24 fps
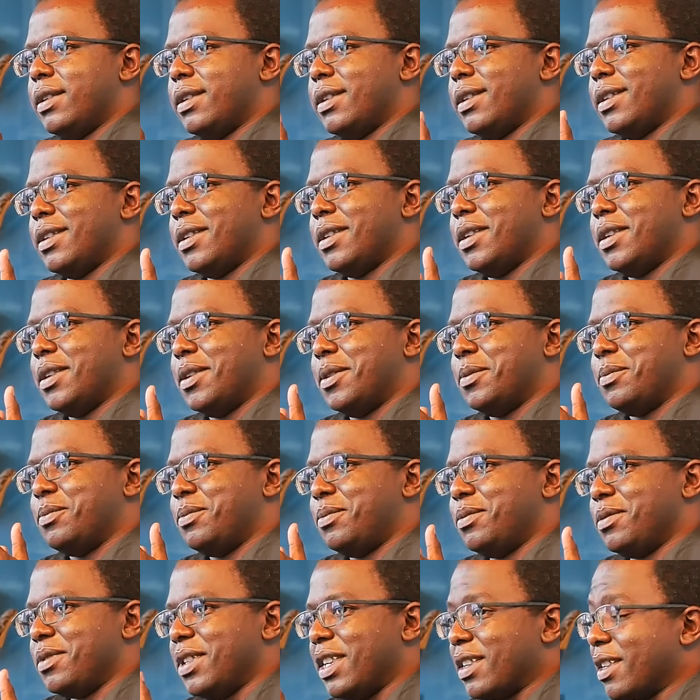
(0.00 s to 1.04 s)

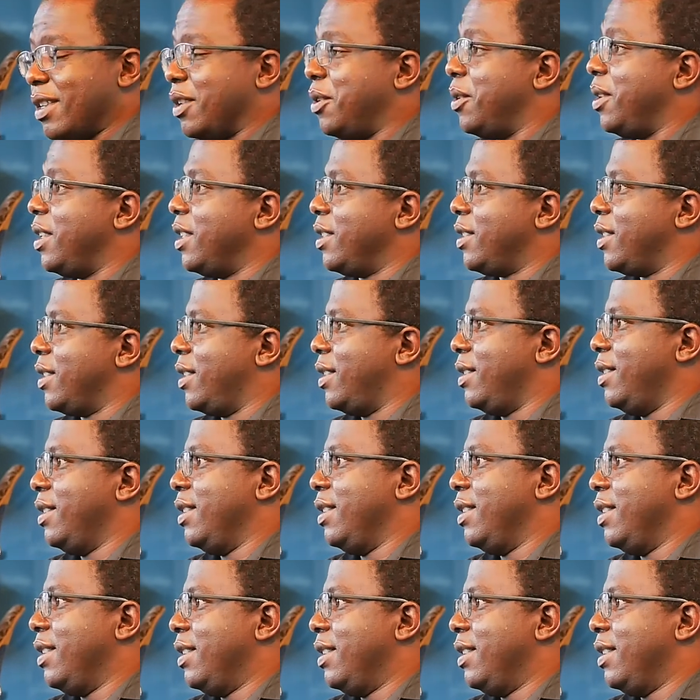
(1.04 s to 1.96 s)
the regulator?